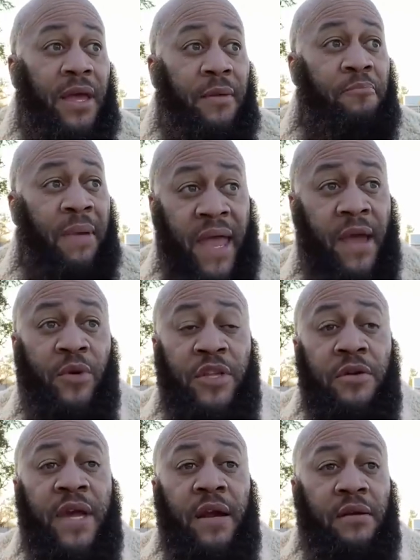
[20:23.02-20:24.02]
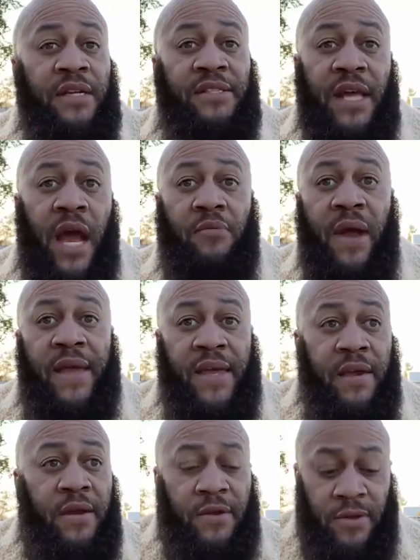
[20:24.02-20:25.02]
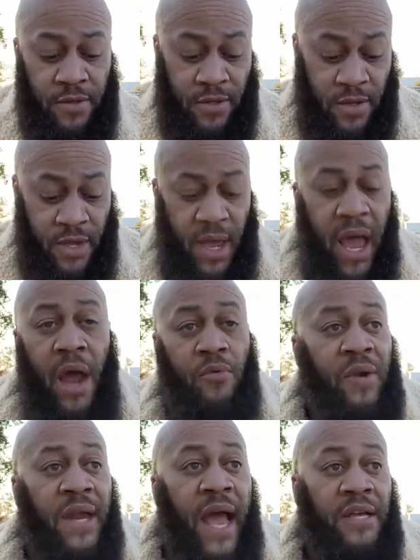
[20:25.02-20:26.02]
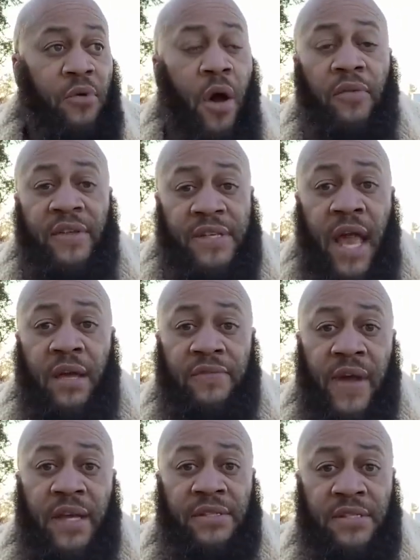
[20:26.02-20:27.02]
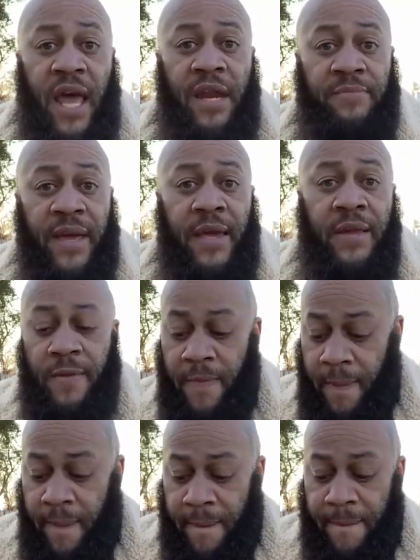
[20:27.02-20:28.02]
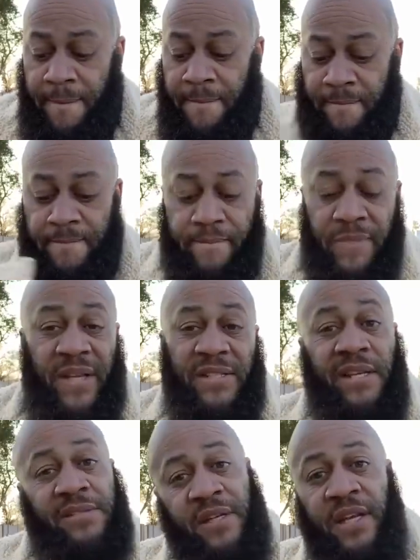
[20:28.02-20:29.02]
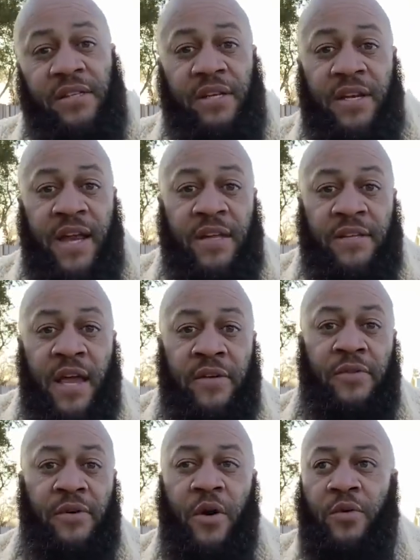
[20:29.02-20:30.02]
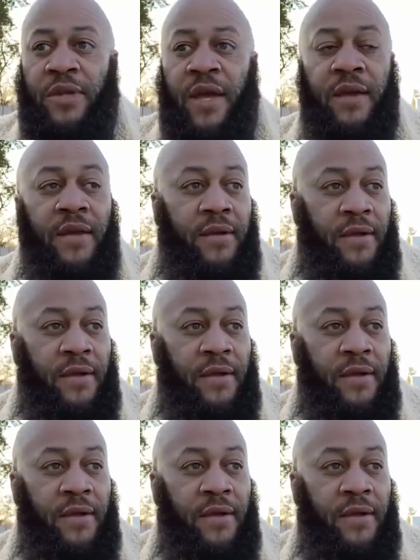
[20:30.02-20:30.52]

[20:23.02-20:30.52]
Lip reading: Man, when you get on this side right here, I realize all the sacrifices I done made just to get to the next level. Oh, yeah.